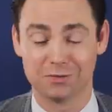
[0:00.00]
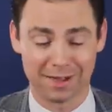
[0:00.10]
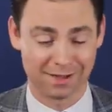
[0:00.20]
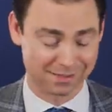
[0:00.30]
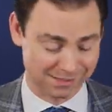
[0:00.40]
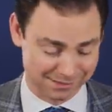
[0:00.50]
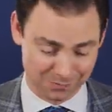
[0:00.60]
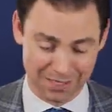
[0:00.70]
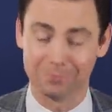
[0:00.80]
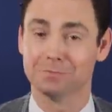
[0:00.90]
you, Alex, and
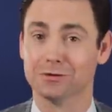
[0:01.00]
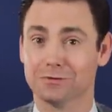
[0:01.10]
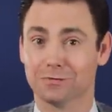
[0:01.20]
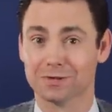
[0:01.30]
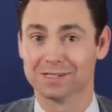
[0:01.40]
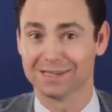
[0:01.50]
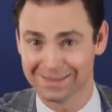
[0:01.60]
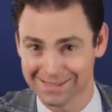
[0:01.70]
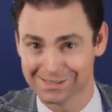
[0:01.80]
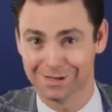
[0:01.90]
wow, look forward to
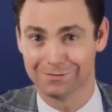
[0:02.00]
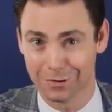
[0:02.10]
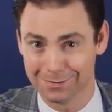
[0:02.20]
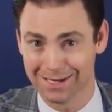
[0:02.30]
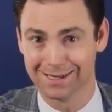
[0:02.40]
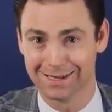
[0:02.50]
taking this stuff home.